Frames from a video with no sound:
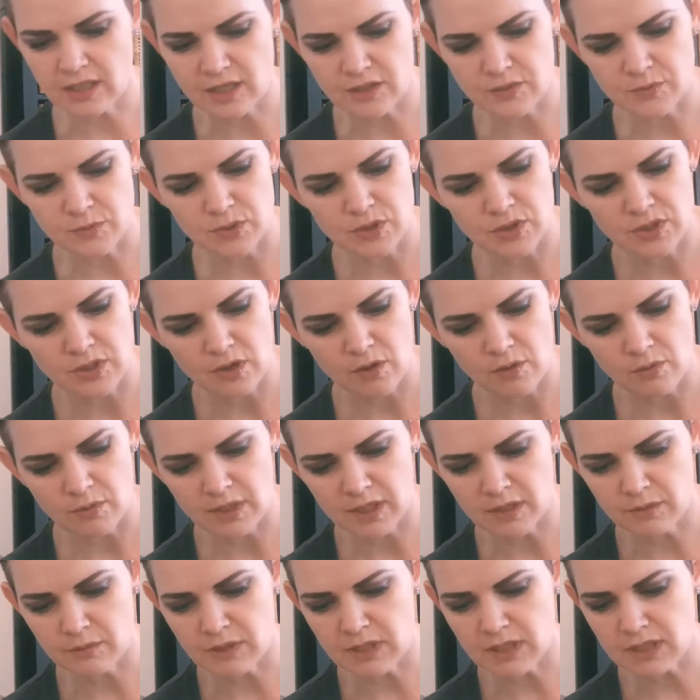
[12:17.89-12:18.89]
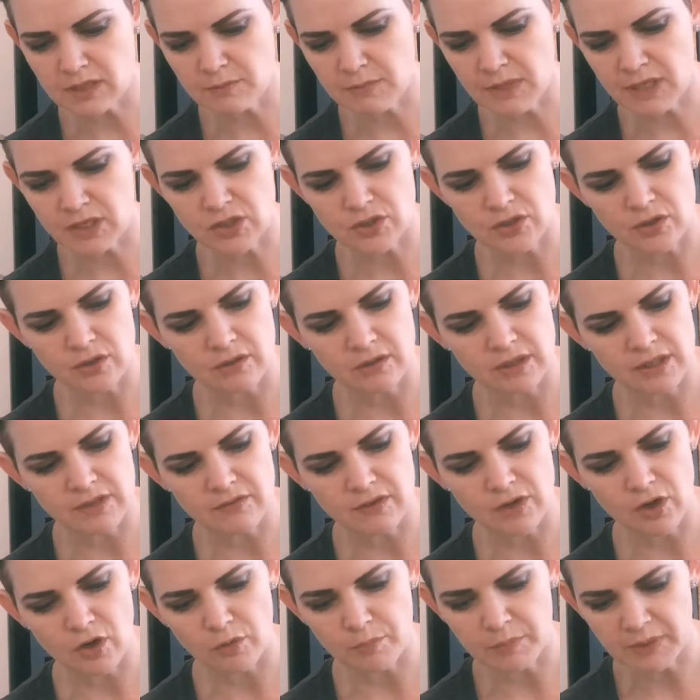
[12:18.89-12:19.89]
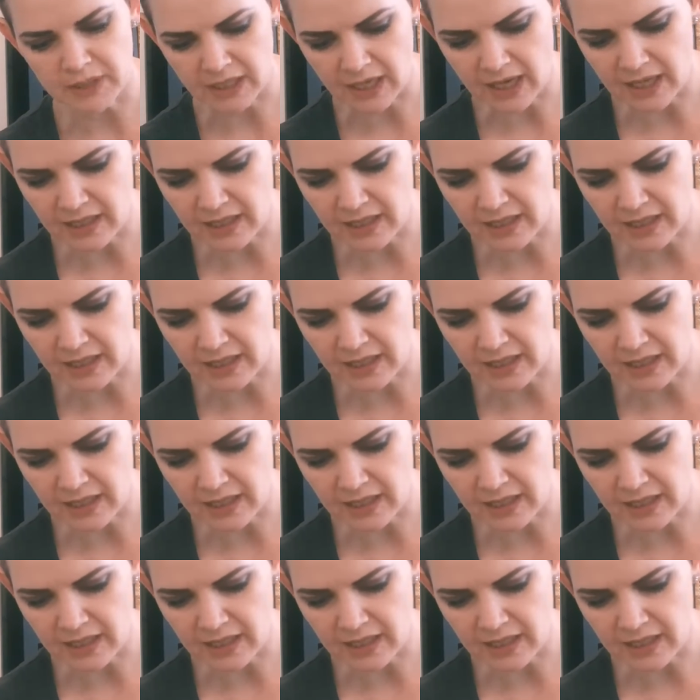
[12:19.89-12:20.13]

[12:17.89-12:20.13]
as we're sewing, we need to make sure and leave an opening.